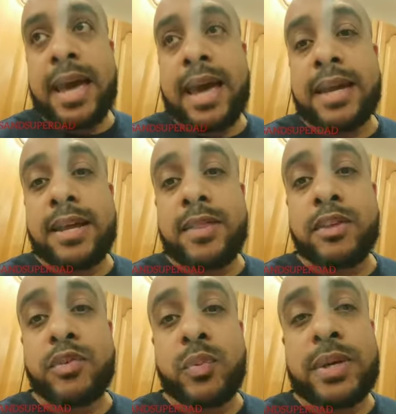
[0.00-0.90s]
And
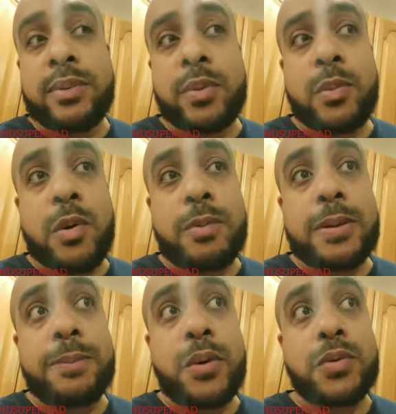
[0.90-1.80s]
uh, this week we
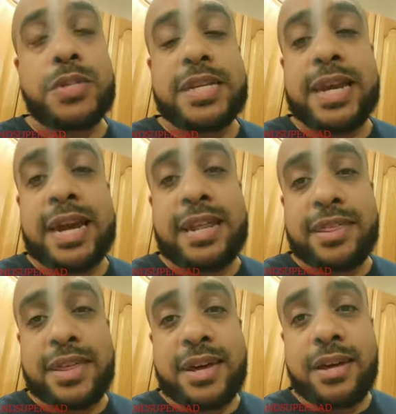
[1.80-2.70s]
won't be posting
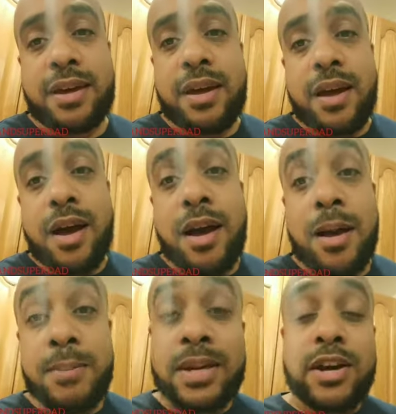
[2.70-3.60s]
anything
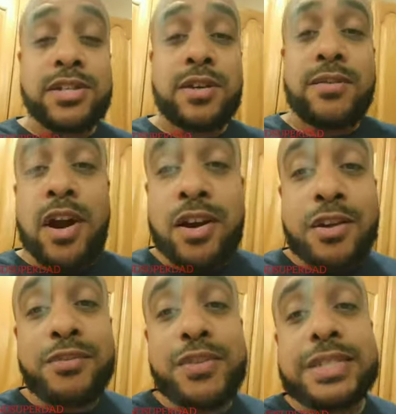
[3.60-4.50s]
uh, because of
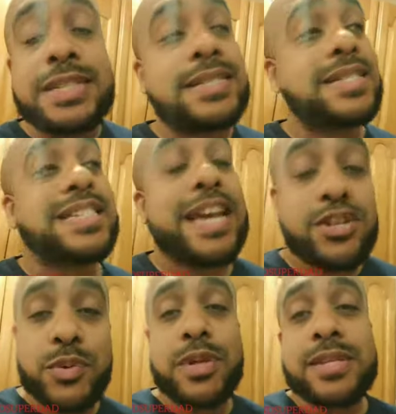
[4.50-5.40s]
our conflicting
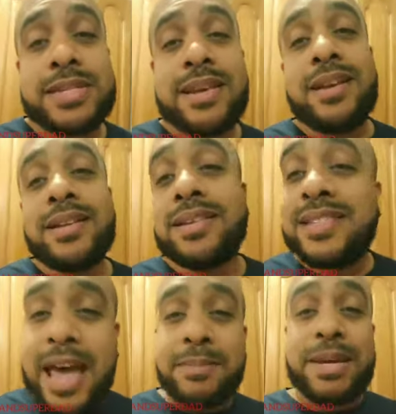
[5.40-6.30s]
schedules. The
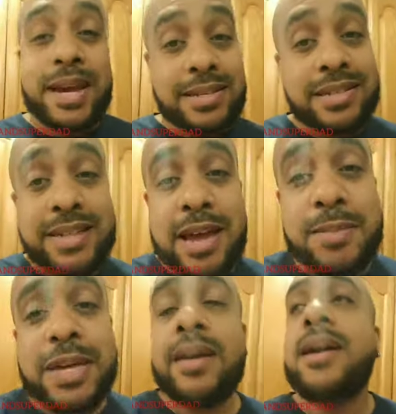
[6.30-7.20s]
timing, guys, the
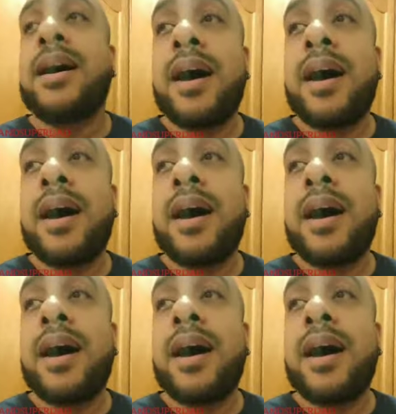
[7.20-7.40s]
timing.